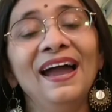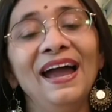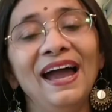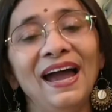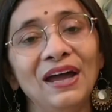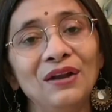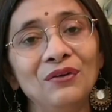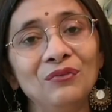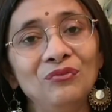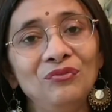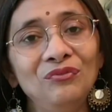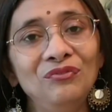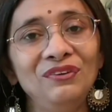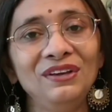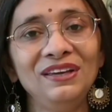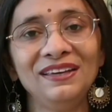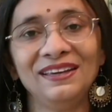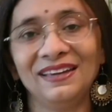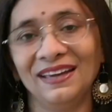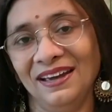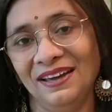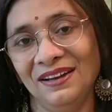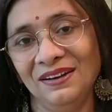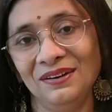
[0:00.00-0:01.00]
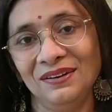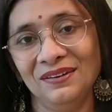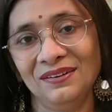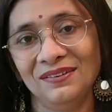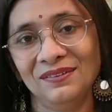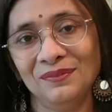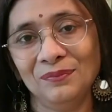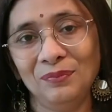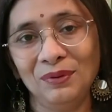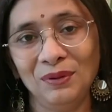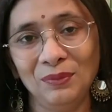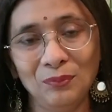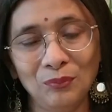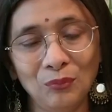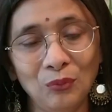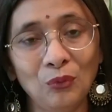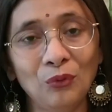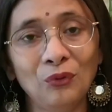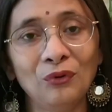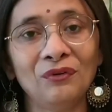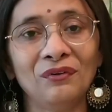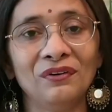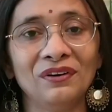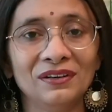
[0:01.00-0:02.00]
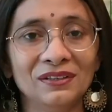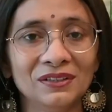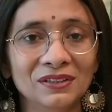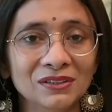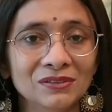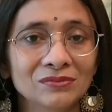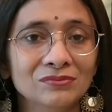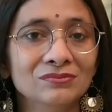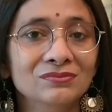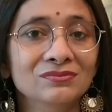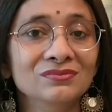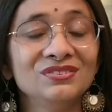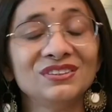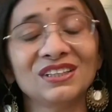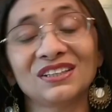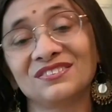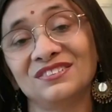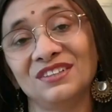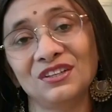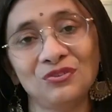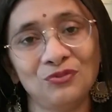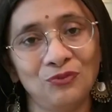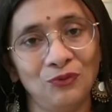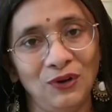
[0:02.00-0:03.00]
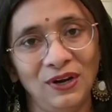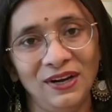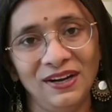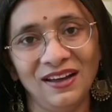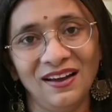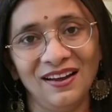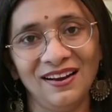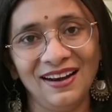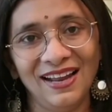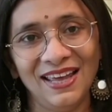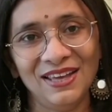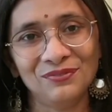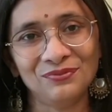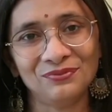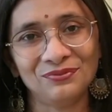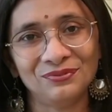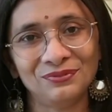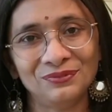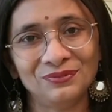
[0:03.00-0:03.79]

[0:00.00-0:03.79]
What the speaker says: and we can be more successful in our life.